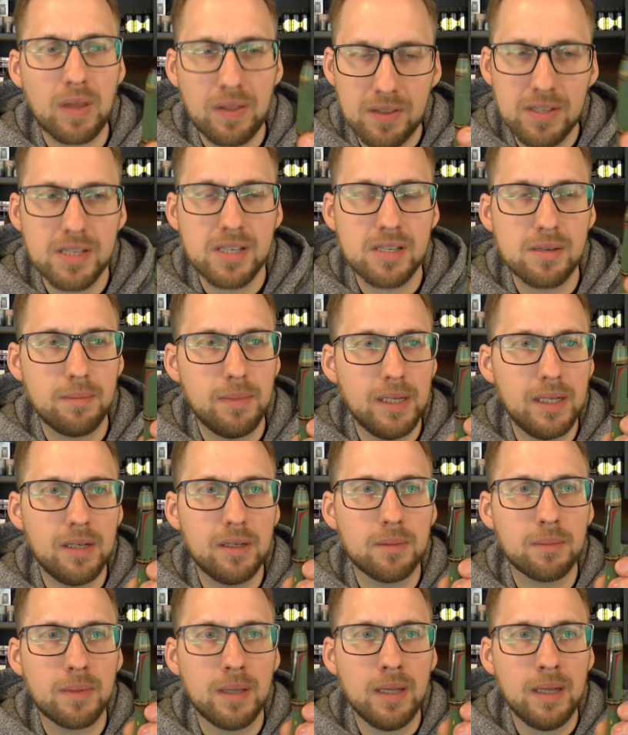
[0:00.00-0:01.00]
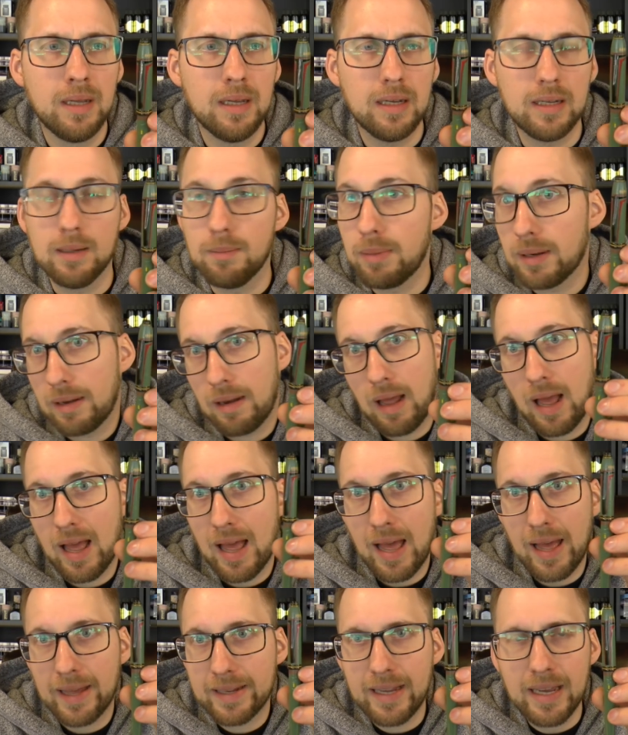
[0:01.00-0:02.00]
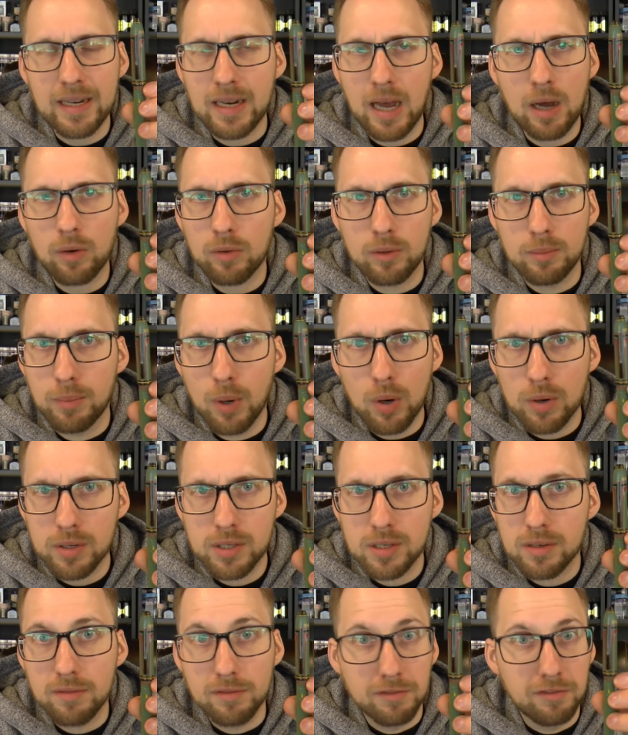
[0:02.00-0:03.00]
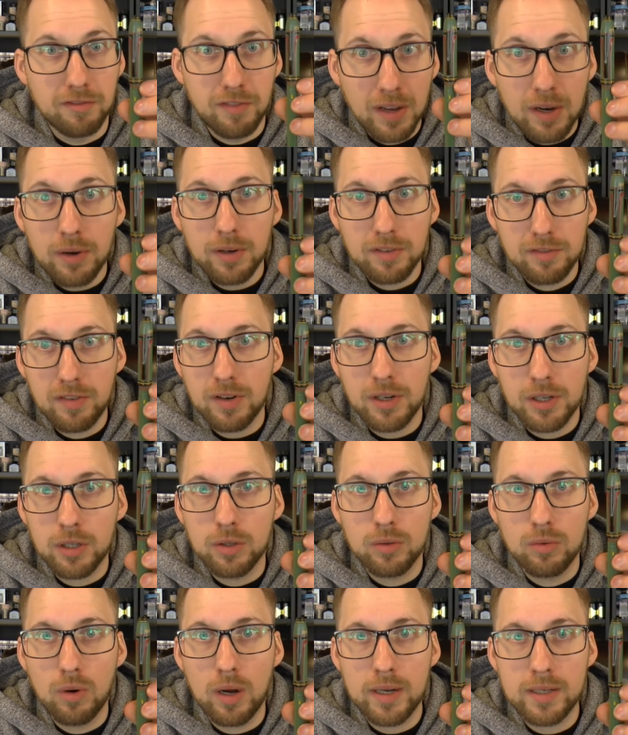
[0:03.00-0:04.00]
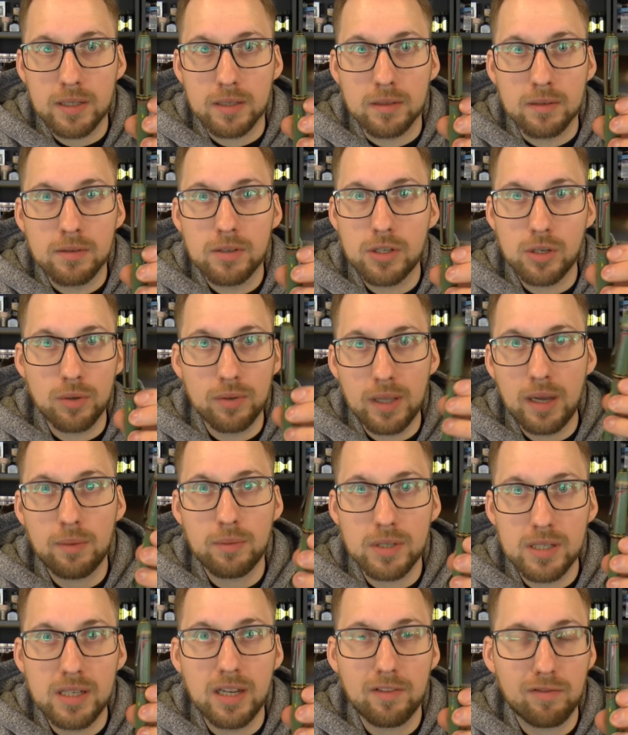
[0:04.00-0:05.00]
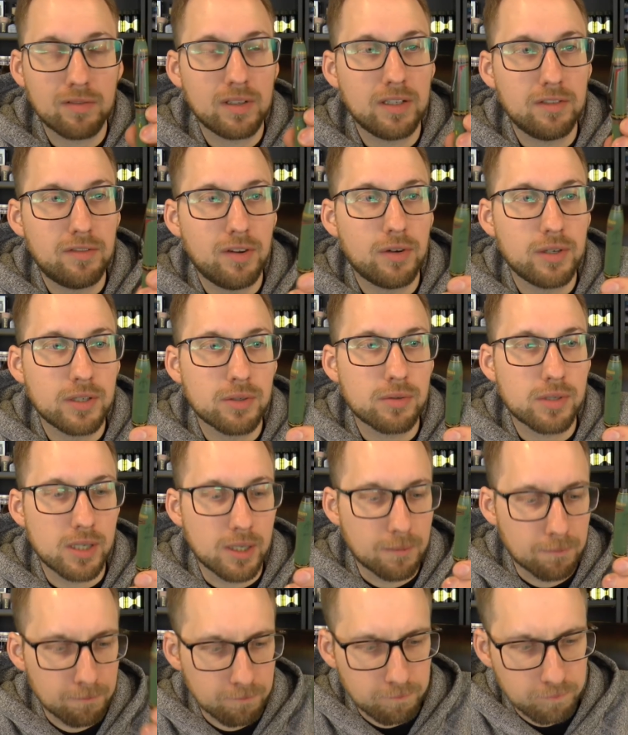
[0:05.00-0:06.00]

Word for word: This is a medium, uh, but again, out of the box, very, very good writer. So that was definitely very interesting.